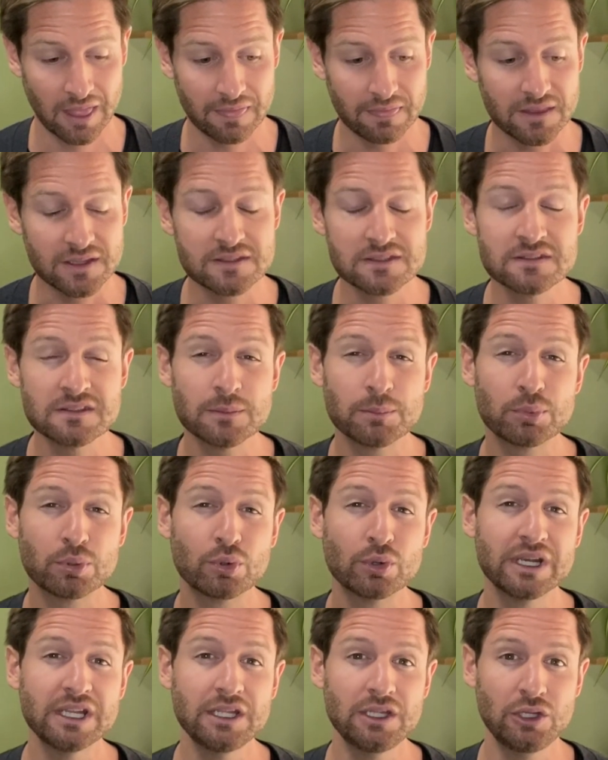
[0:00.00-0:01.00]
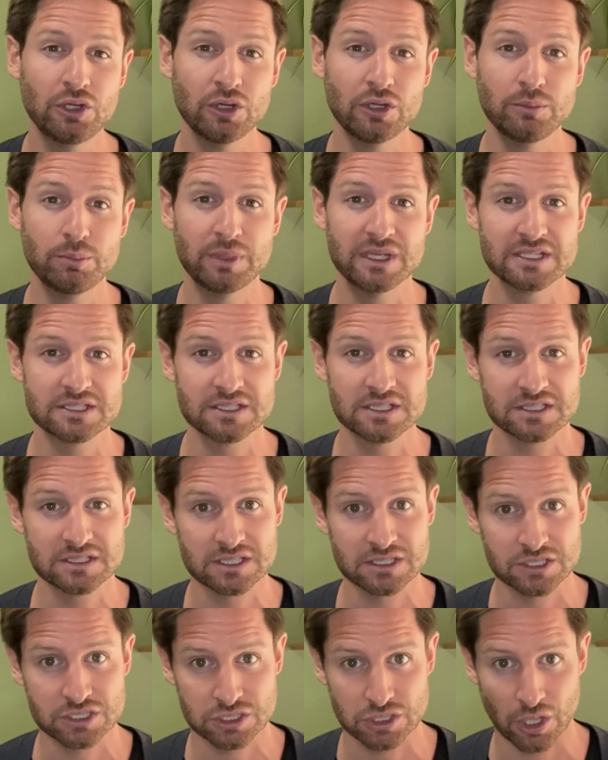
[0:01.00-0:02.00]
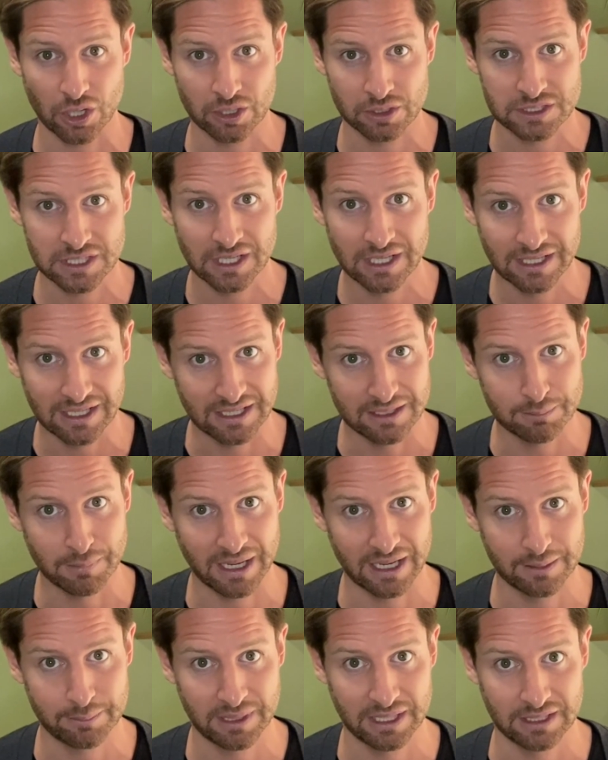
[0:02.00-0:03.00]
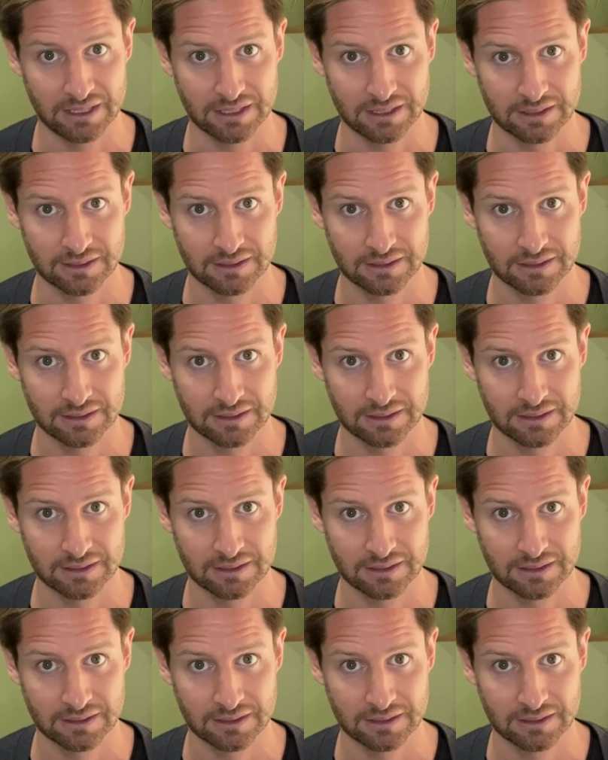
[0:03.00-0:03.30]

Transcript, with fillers: this is a pretty good business to start, in my opinion.